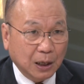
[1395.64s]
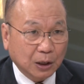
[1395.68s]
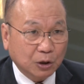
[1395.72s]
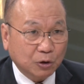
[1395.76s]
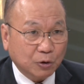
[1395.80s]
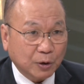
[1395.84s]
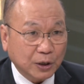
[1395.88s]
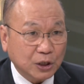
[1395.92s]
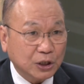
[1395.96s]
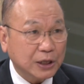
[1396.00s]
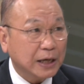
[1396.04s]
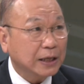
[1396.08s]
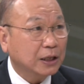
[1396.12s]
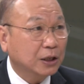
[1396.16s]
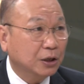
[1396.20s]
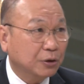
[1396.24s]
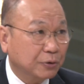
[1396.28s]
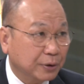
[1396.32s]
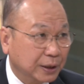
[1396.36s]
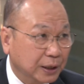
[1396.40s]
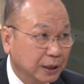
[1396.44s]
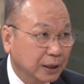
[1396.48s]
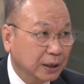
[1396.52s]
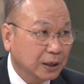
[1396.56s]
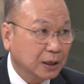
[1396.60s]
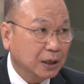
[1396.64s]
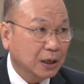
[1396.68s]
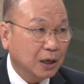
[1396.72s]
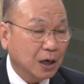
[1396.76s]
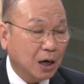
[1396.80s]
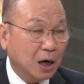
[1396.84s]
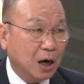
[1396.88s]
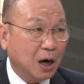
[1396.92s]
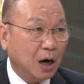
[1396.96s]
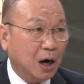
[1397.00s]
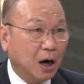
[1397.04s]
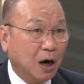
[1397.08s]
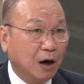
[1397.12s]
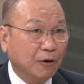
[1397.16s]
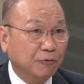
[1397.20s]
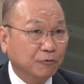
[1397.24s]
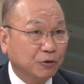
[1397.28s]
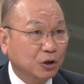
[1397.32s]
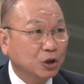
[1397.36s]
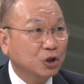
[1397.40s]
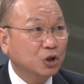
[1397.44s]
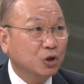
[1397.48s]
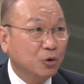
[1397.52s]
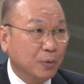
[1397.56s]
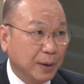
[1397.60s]
trajectory of
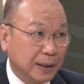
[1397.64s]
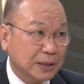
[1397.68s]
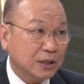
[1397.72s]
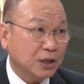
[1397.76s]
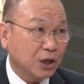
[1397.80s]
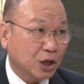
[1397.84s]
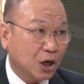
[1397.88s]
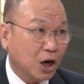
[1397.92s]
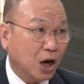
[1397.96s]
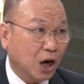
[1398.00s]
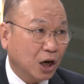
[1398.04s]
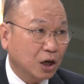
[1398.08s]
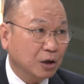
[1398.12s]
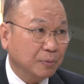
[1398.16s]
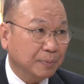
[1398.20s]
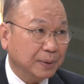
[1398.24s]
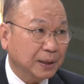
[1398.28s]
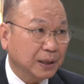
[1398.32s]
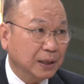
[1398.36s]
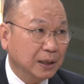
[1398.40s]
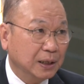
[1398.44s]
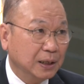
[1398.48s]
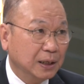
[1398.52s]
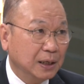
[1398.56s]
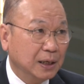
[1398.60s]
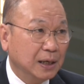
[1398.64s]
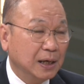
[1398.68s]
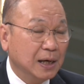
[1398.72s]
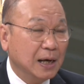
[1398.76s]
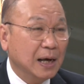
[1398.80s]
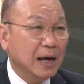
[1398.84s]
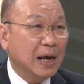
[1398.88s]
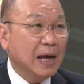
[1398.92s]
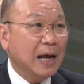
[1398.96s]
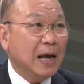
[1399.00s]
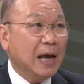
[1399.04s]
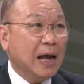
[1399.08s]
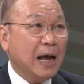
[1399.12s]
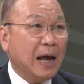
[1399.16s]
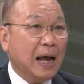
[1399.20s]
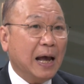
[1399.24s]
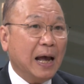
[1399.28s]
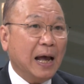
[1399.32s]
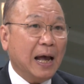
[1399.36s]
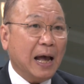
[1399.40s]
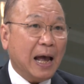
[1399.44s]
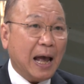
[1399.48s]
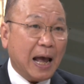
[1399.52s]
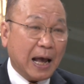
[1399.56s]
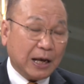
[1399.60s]
the US economy
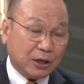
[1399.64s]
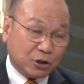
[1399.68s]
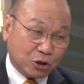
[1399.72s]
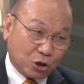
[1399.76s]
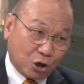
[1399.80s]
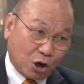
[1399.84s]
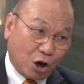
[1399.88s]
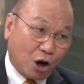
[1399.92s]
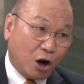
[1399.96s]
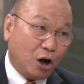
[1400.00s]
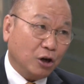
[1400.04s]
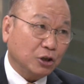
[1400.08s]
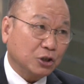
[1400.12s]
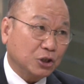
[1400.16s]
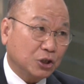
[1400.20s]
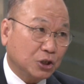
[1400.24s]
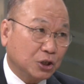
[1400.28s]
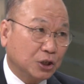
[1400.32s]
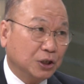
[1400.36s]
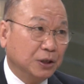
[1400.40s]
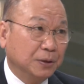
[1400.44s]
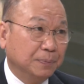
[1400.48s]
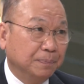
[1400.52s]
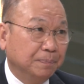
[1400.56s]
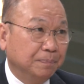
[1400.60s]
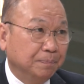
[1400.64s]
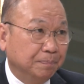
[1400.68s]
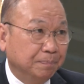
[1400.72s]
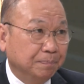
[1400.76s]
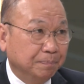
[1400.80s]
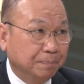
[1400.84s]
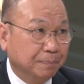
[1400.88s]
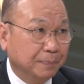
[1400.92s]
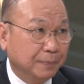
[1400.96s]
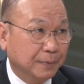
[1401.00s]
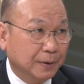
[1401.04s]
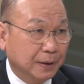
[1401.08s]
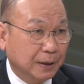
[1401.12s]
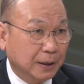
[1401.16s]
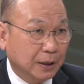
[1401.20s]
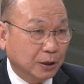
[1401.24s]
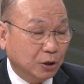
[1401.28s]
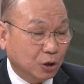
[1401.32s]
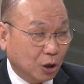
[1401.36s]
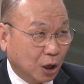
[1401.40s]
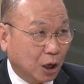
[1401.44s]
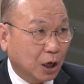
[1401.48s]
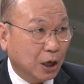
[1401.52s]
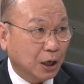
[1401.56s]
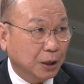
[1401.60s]
has caused the
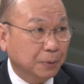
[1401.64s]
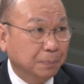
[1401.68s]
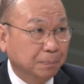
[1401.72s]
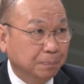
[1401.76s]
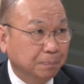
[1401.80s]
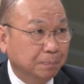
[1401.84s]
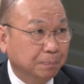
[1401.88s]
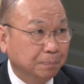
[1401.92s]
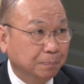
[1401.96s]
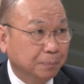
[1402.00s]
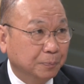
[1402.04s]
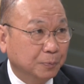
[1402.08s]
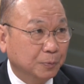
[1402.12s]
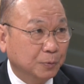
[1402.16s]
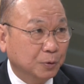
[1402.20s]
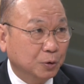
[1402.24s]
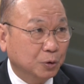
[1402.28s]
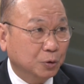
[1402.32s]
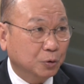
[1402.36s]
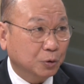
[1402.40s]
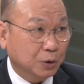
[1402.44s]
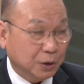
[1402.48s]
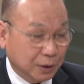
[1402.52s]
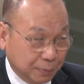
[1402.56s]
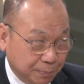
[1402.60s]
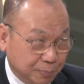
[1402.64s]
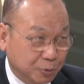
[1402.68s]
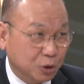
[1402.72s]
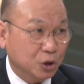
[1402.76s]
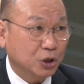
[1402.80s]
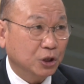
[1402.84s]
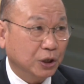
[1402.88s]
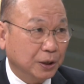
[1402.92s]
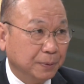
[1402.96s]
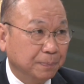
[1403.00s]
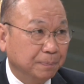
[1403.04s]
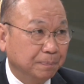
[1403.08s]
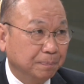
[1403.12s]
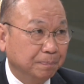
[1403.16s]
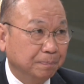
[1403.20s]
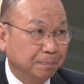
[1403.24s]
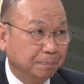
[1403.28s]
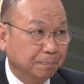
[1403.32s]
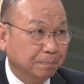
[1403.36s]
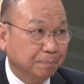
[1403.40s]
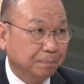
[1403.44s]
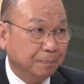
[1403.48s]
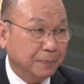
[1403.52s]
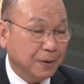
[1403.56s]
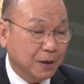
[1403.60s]
dollar to depreciate,
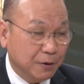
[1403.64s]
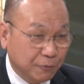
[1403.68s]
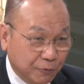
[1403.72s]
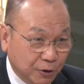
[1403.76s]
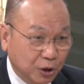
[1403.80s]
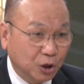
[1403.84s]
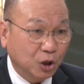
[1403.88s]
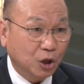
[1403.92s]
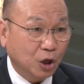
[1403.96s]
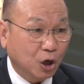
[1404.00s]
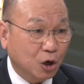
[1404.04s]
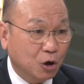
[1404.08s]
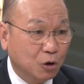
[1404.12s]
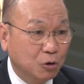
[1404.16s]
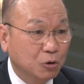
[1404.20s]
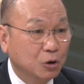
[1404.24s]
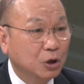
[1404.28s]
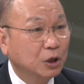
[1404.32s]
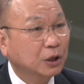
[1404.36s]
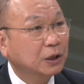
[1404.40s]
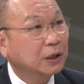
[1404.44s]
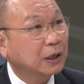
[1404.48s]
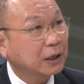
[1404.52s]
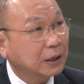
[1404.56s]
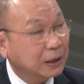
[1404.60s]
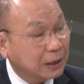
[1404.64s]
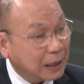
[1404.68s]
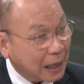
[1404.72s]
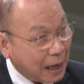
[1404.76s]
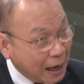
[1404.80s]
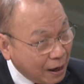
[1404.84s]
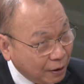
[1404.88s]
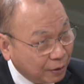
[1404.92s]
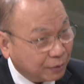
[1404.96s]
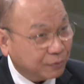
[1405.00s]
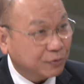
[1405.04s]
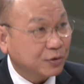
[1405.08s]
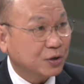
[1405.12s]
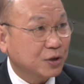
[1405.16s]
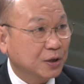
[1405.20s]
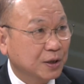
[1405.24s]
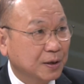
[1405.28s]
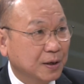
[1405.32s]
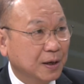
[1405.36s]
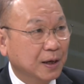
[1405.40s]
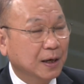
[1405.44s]
even though the tariffs